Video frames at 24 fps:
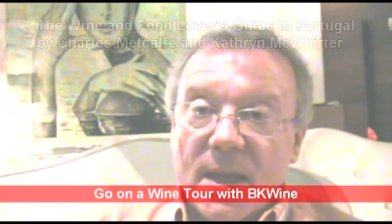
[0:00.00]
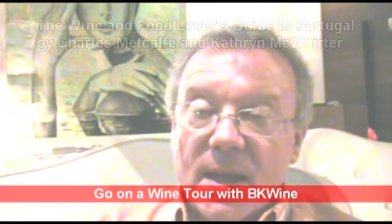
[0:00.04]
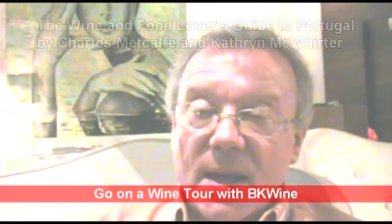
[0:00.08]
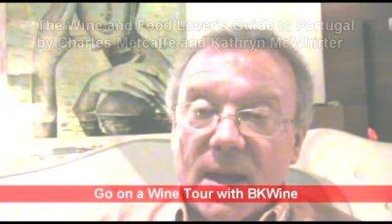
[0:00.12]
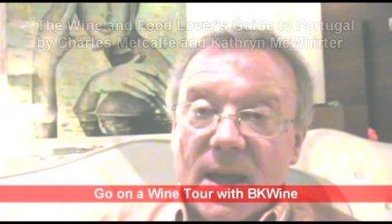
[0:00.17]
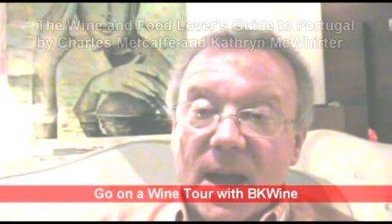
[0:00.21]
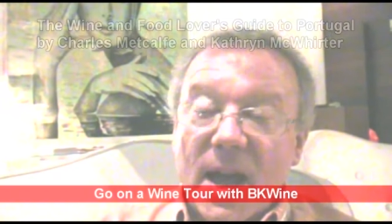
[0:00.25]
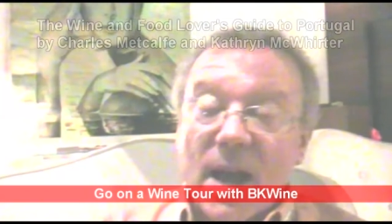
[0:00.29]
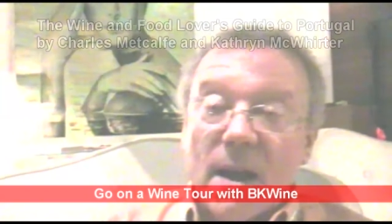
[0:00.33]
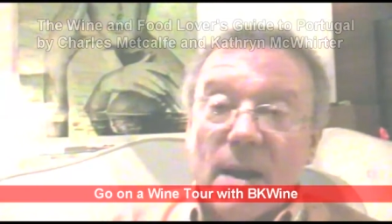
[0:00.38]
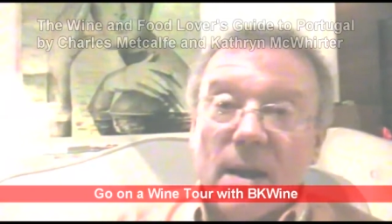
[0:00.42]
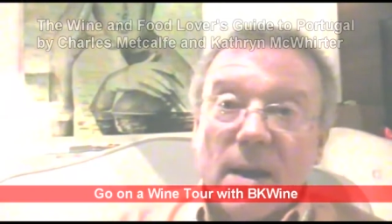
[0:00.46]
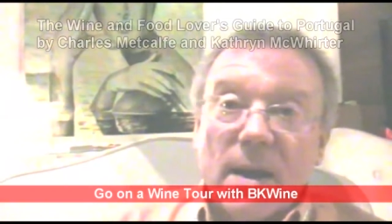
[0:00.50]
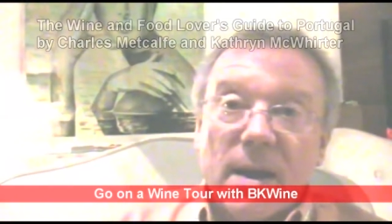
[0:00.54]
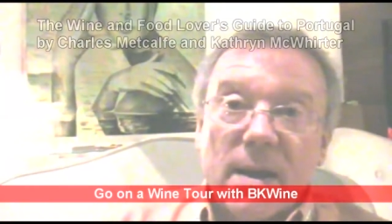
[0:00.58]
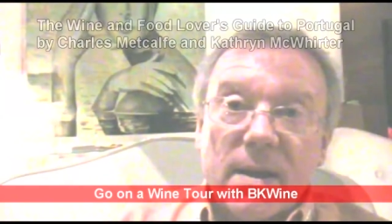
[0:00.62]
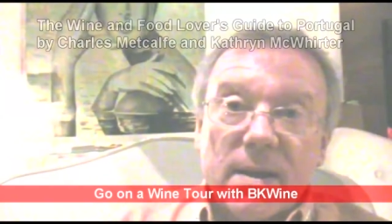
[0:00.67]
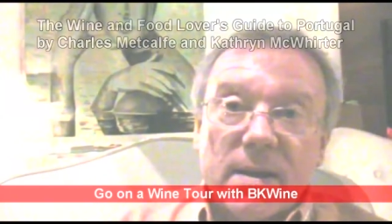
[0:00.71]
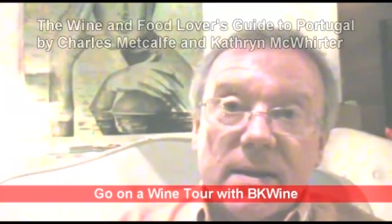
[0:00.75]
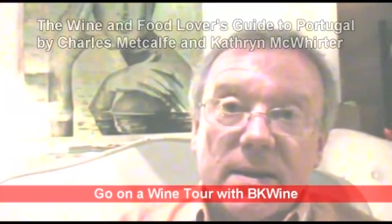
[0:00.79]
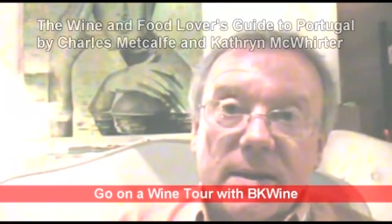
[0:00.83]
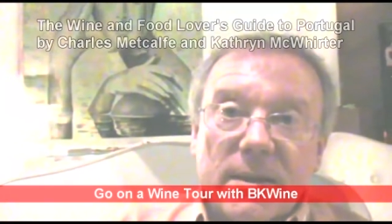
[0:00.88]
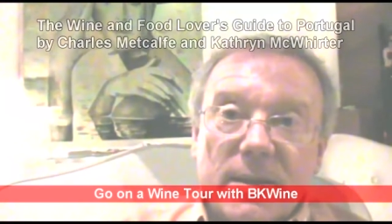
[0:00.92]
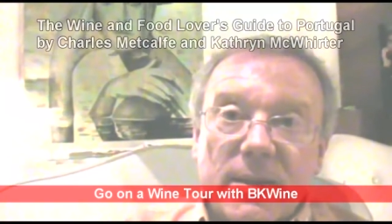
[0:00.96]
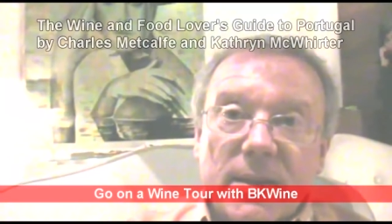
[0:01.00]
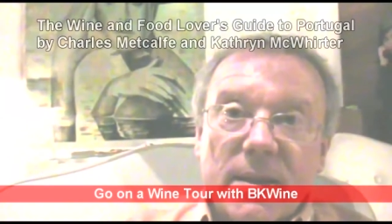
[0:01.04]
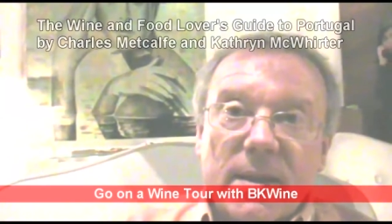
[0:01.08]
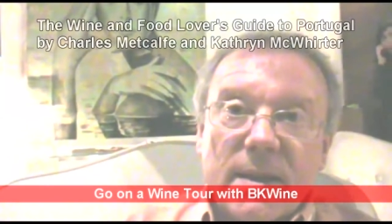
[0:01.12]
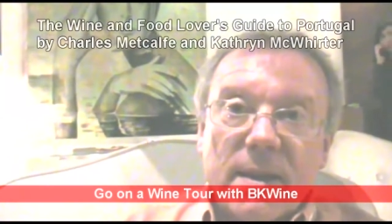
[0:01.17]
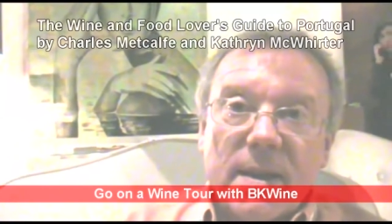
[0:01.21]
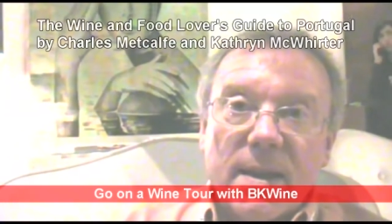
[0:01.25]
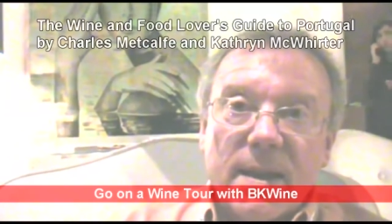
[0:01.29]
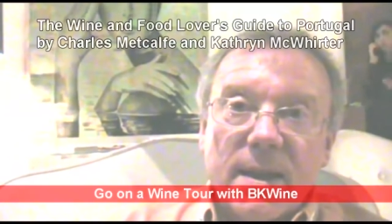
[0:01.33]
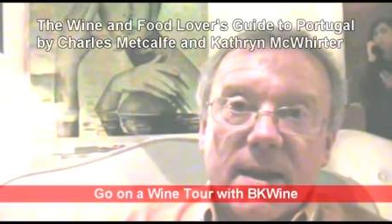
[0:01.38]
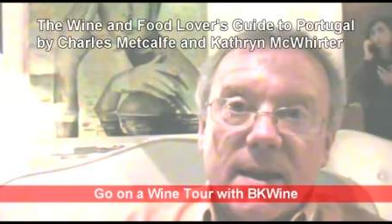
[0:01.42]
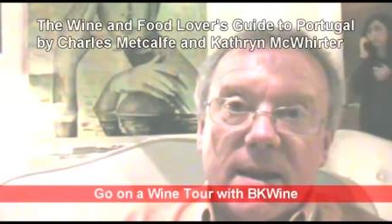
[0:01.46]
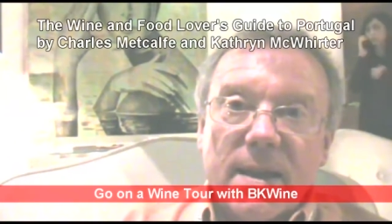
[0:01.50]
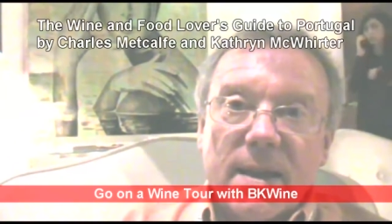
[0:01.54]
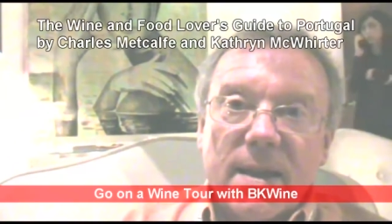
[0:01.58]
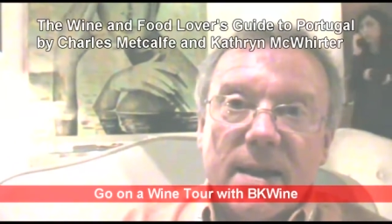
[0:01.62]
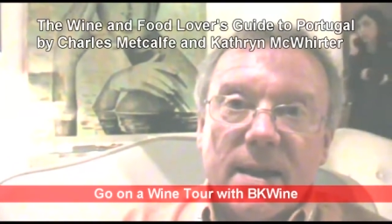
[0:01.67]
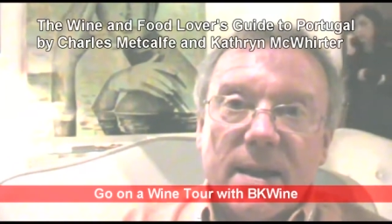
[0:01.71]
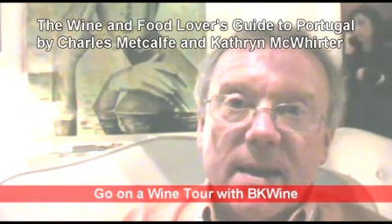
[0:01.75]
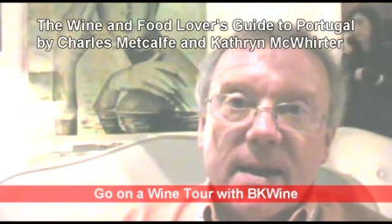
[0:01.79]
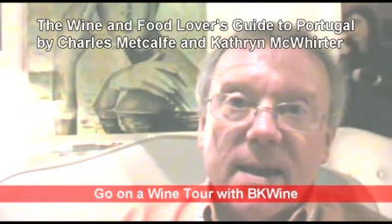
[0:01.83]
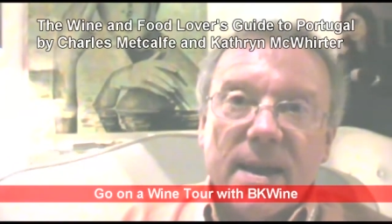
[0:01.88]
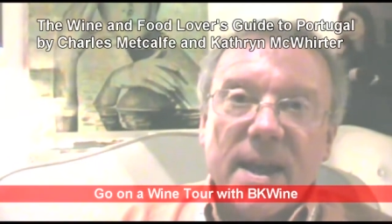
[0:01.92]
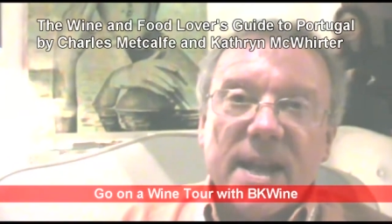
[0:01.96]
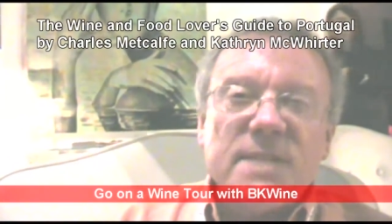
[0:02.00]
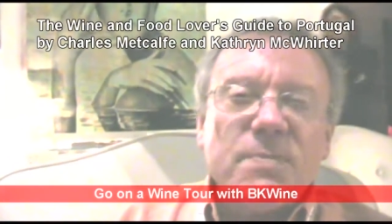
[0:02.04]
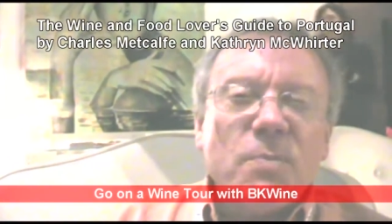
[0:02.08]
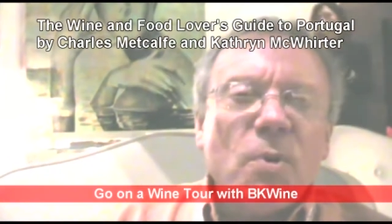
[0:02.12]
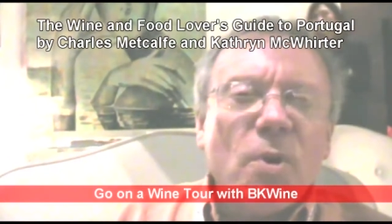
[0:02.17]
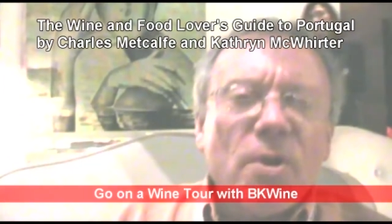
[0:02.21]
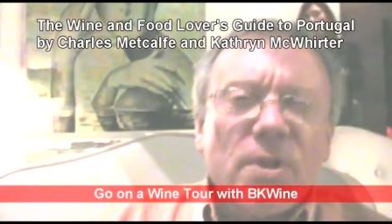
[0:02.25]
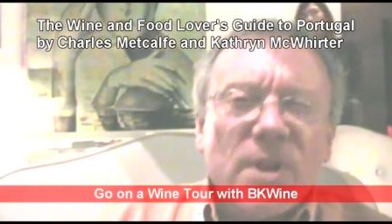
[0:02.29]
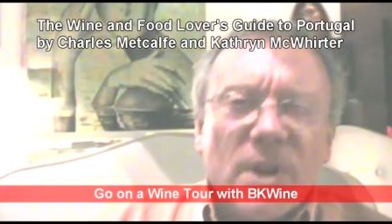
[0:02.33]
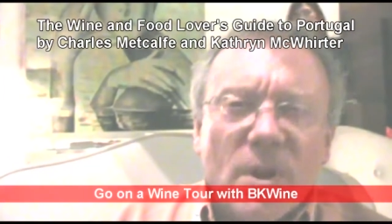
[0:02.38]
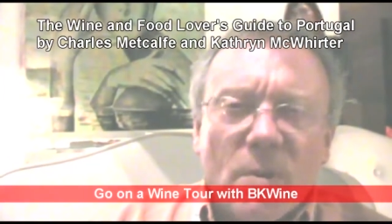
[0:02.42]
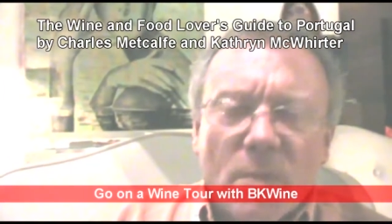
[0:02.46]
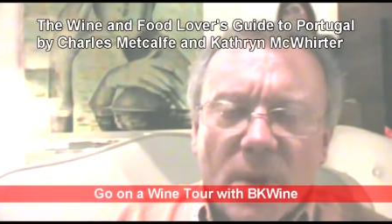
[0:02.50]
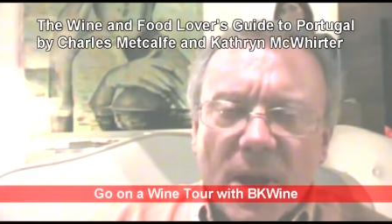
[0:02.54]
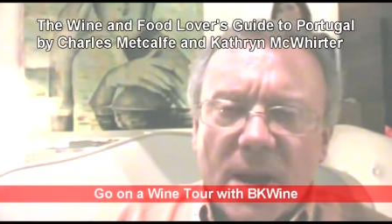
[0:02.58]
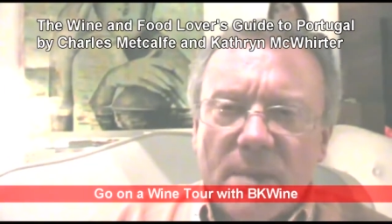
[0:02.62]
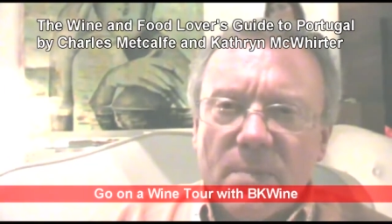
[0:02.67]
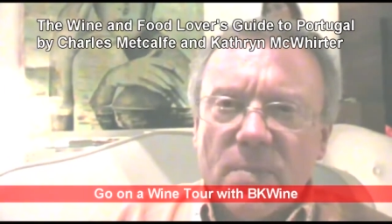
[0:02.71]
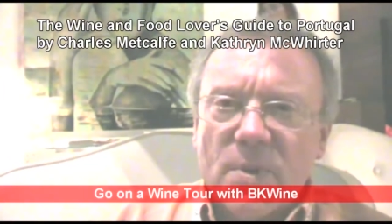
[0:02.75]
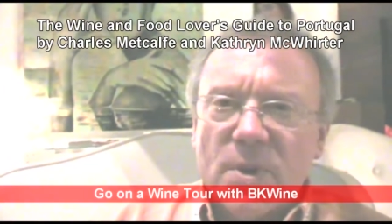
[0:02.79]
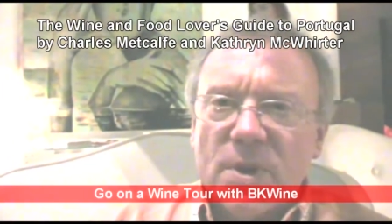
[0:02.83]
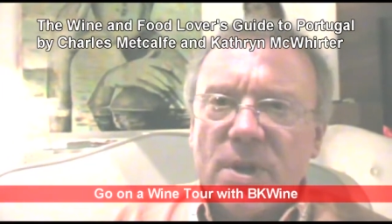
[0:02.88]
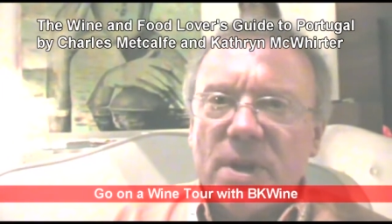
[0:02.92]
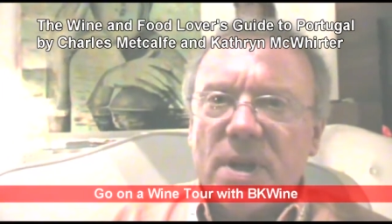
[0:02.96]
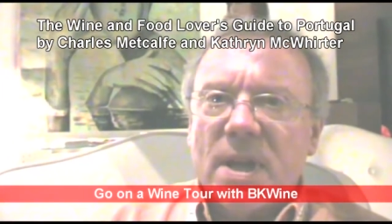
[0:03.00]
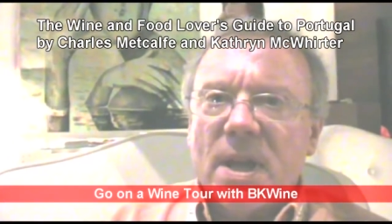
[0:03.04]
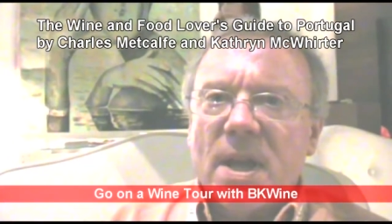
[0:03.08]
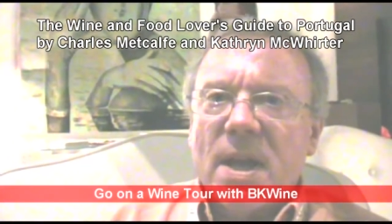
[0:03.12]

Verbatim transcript: So I, it's more than a wine it's book. It's more than a wine book.